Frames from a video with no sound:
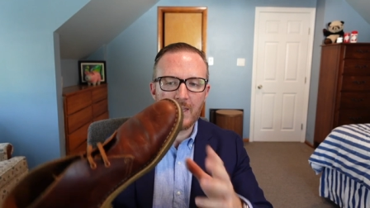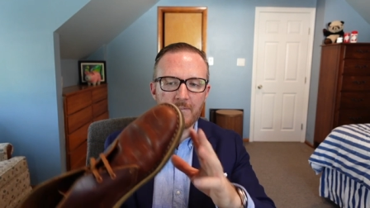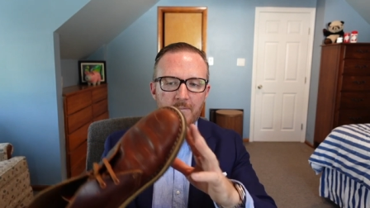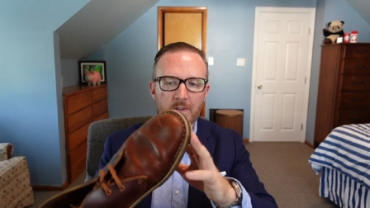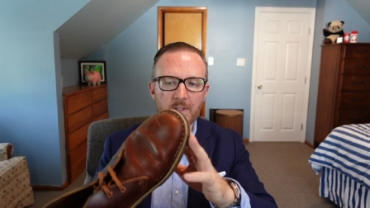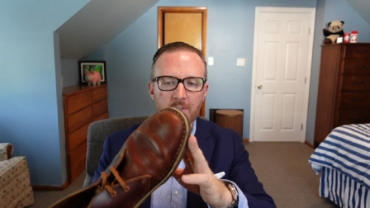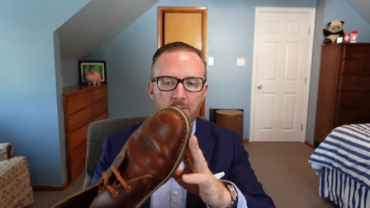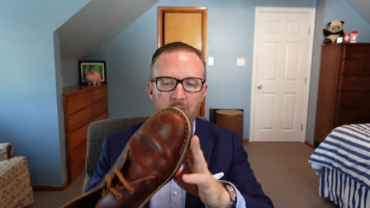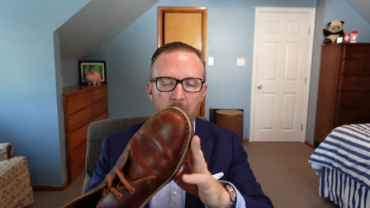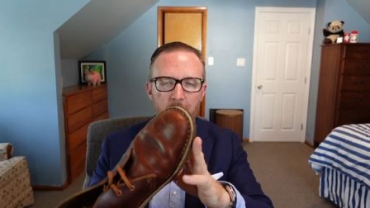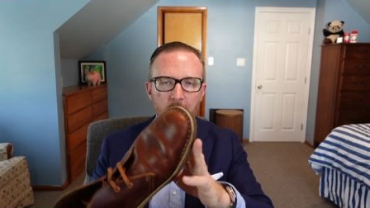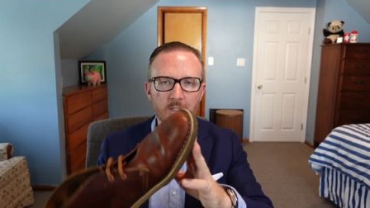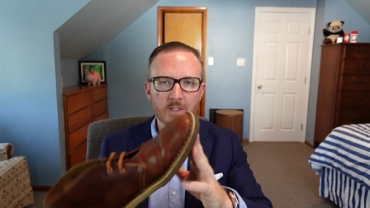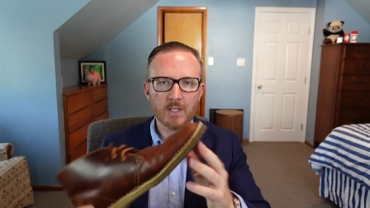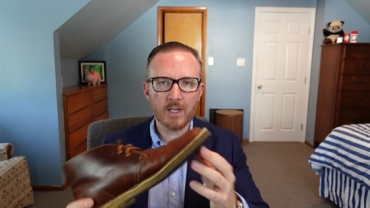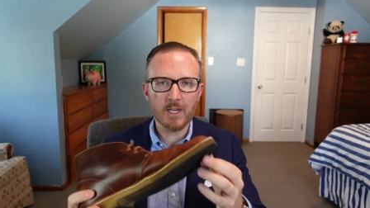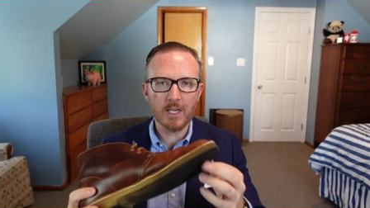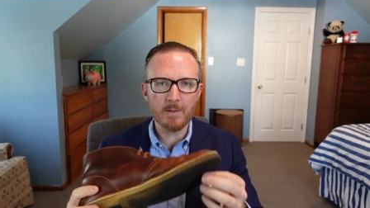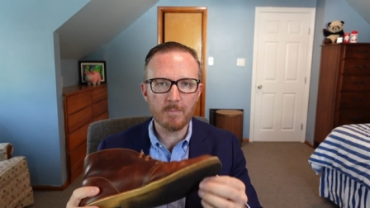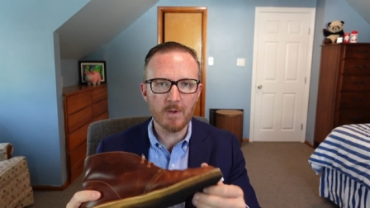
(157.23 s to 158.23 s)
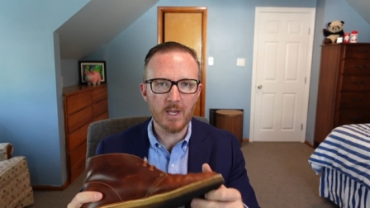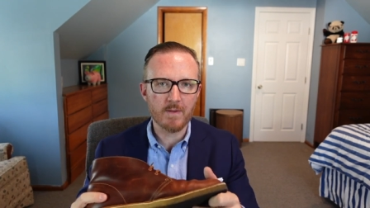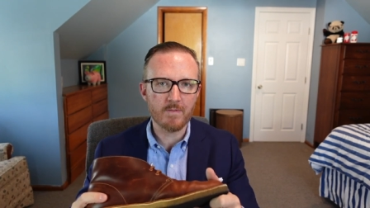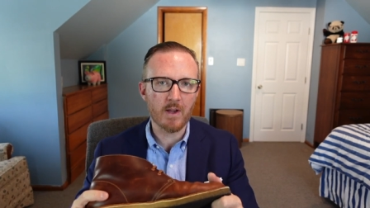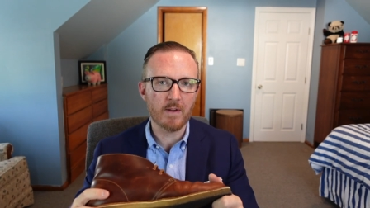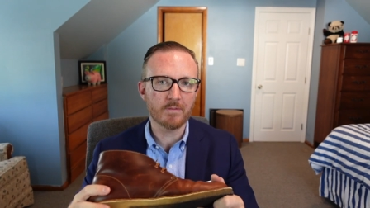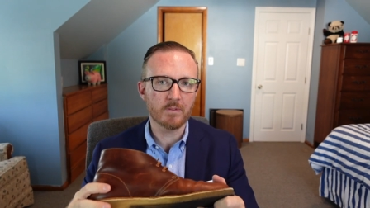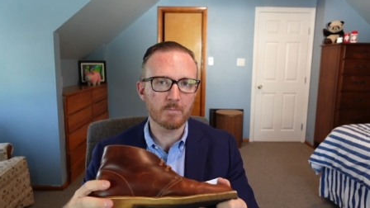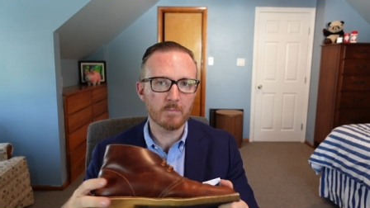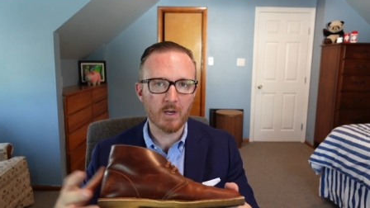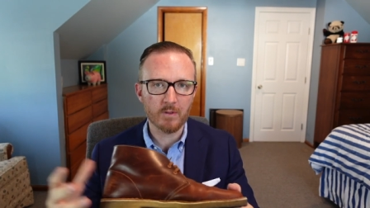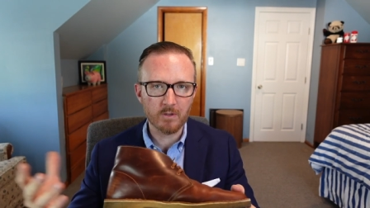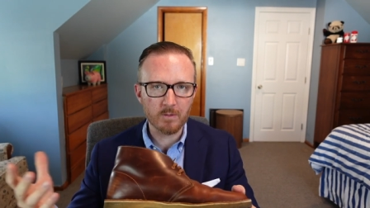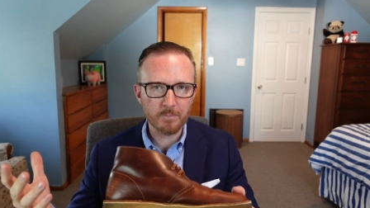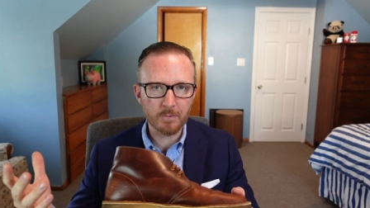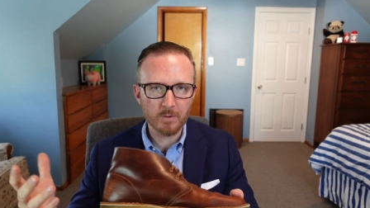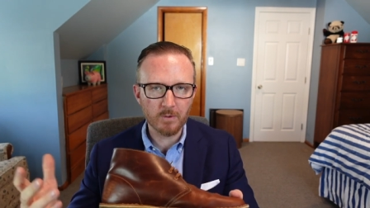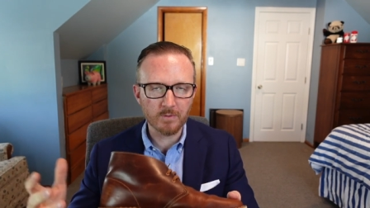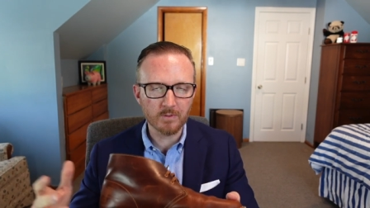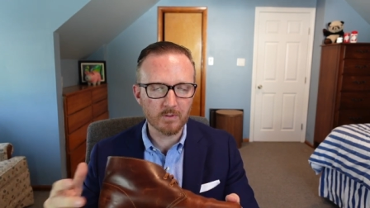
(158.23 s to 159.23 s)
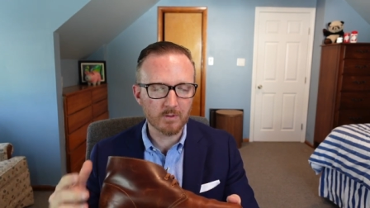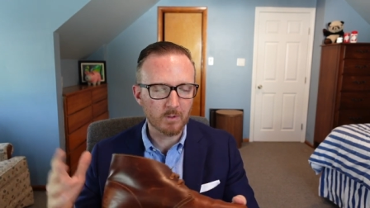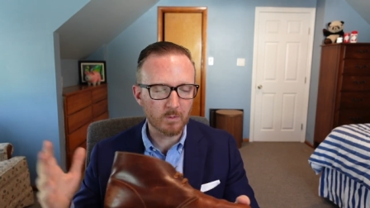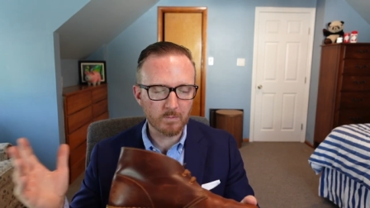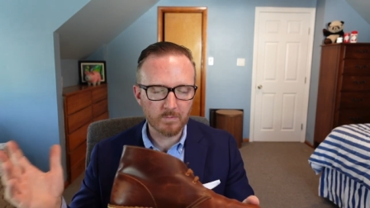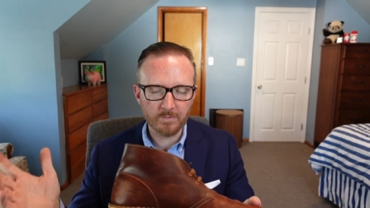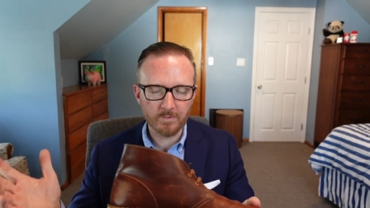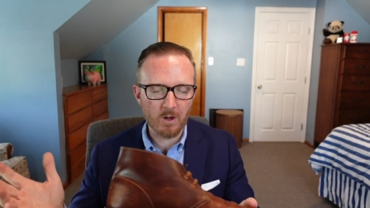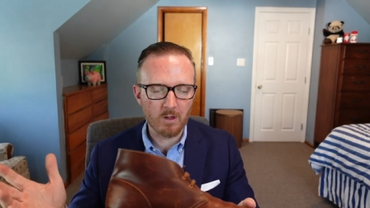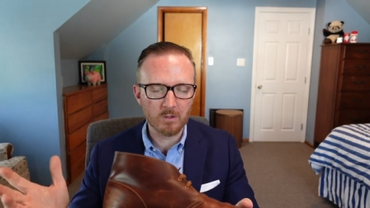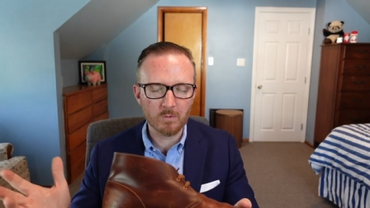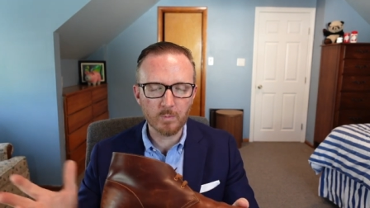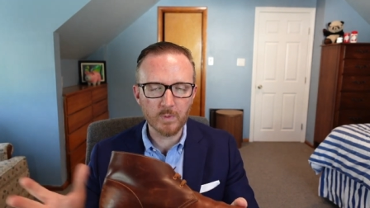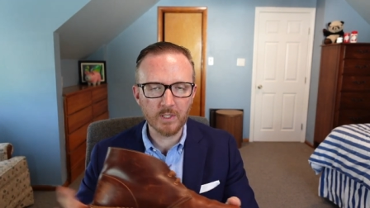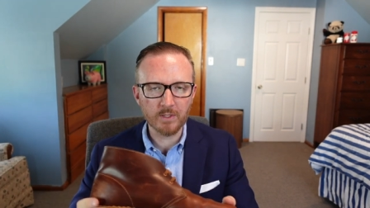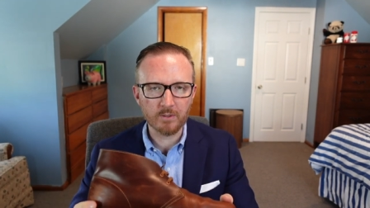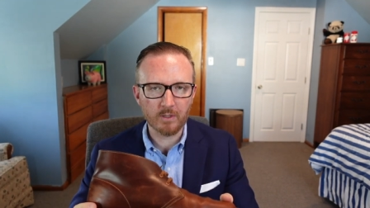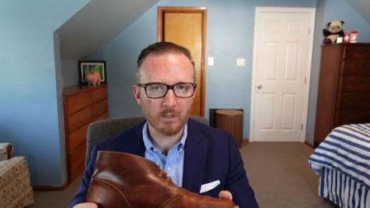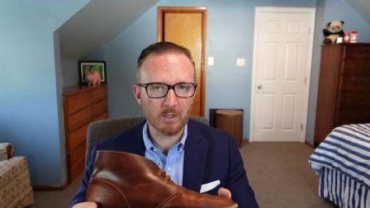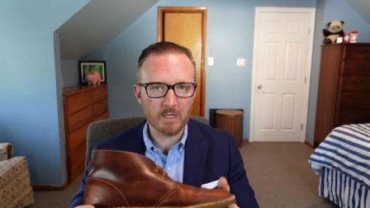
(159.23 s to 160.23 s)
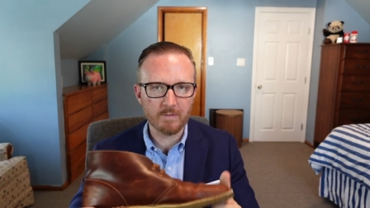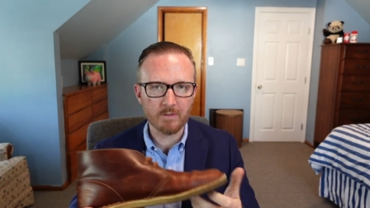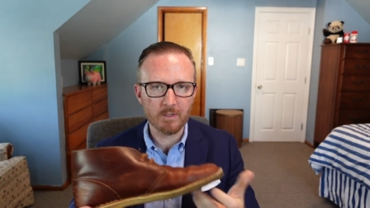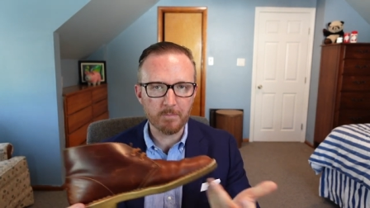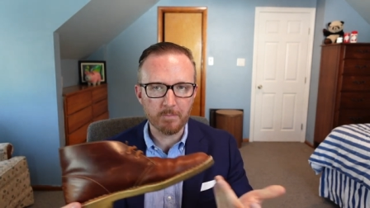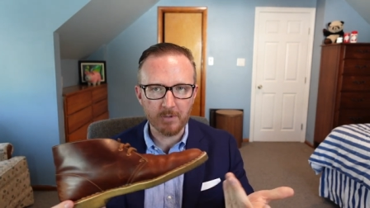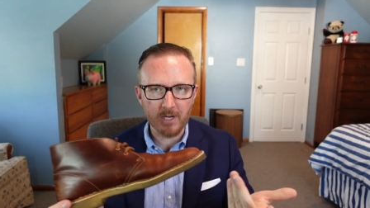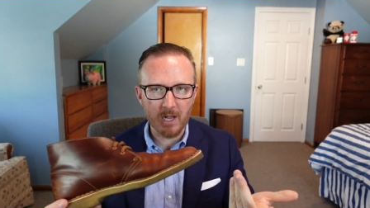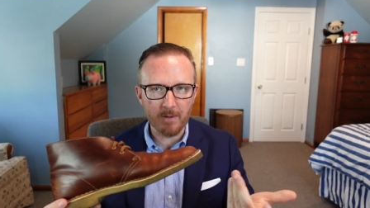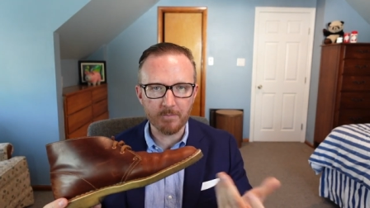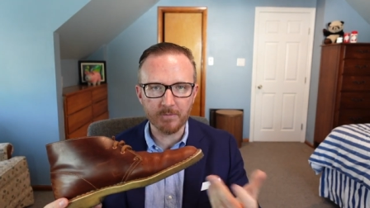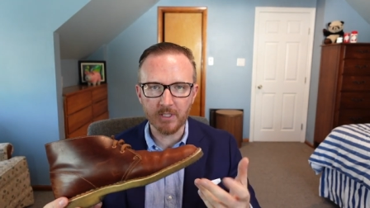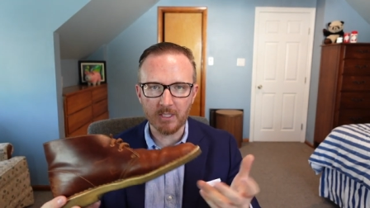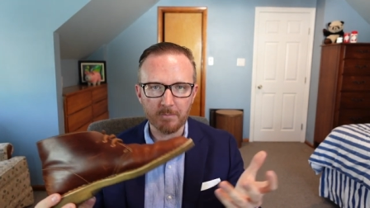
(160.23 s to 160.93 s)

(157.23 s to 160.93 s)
If it's summertime, I have some other boots. In the fall and winter, I don't have any problems.